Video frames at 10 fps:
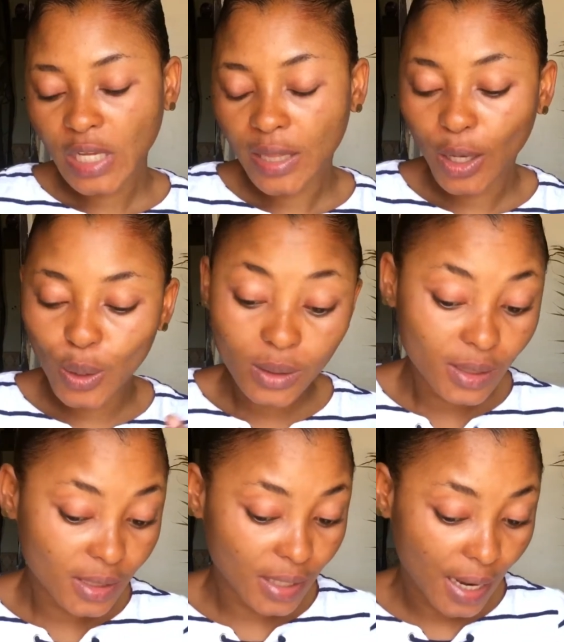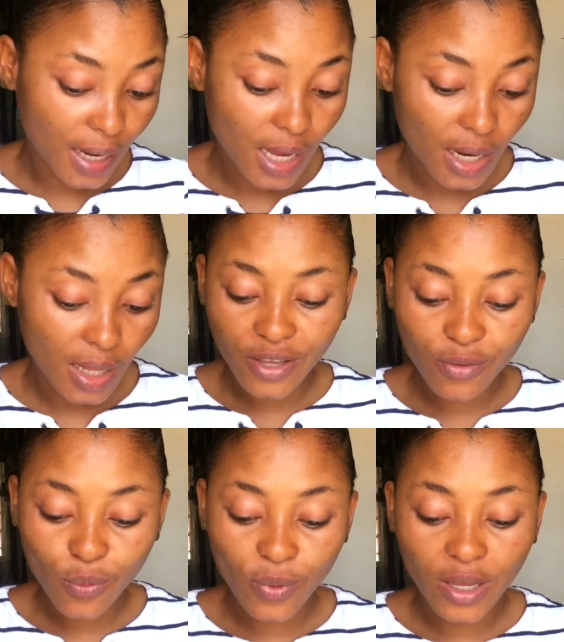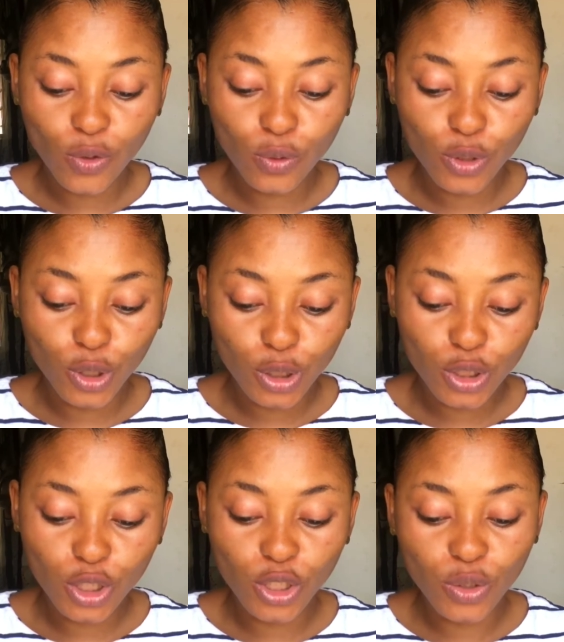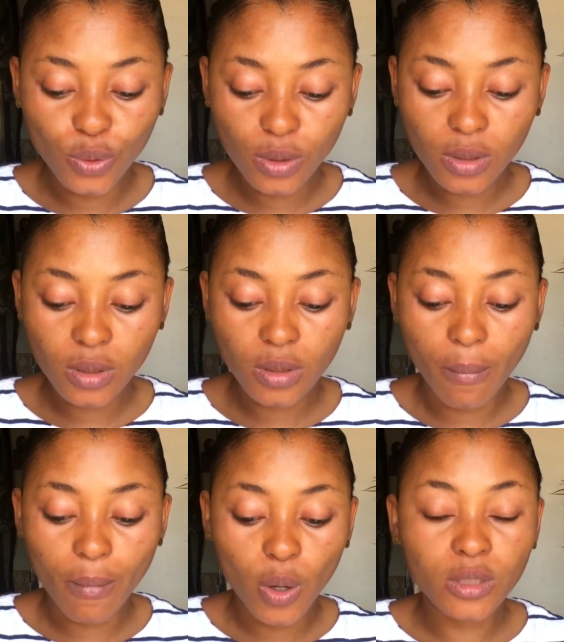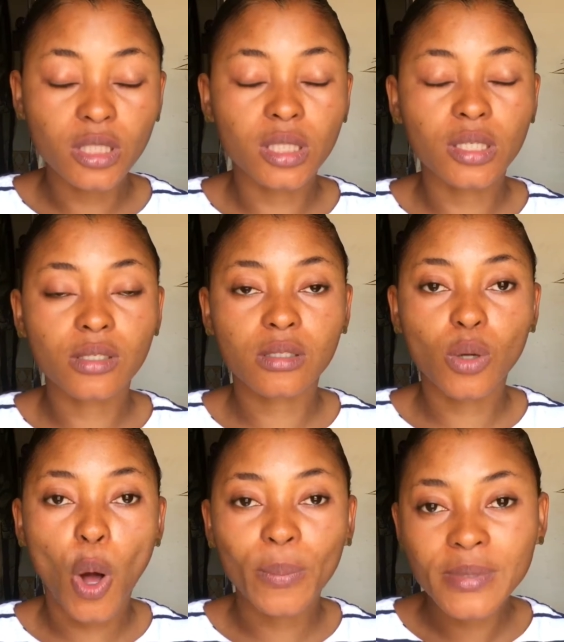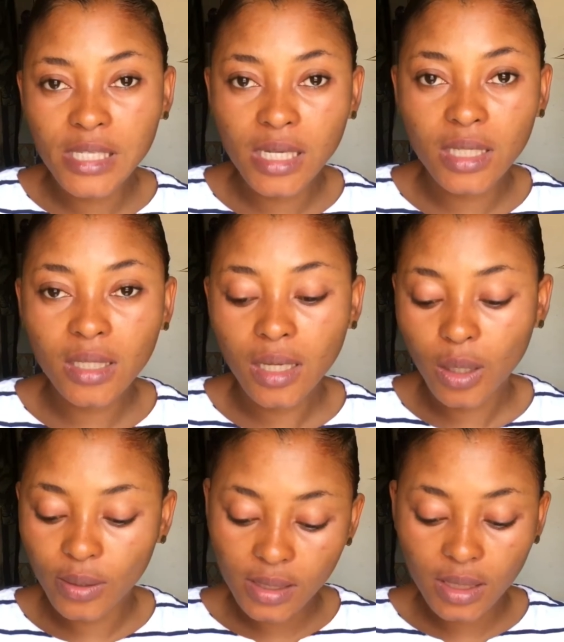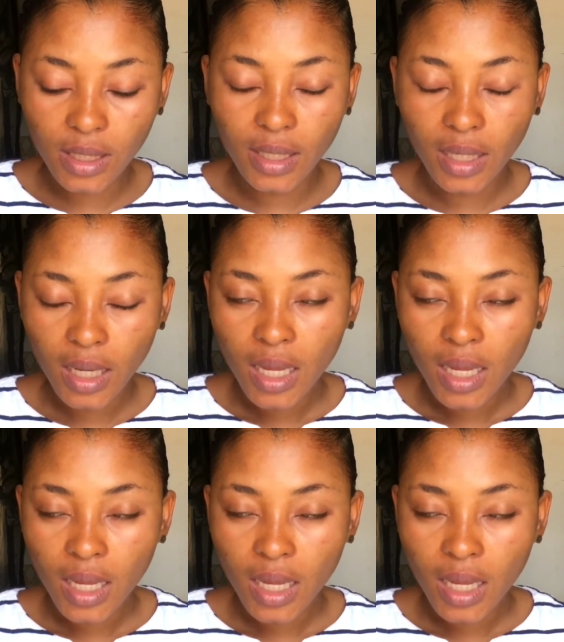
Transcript: They also said here, even when you don't use multi-sculpting concealing,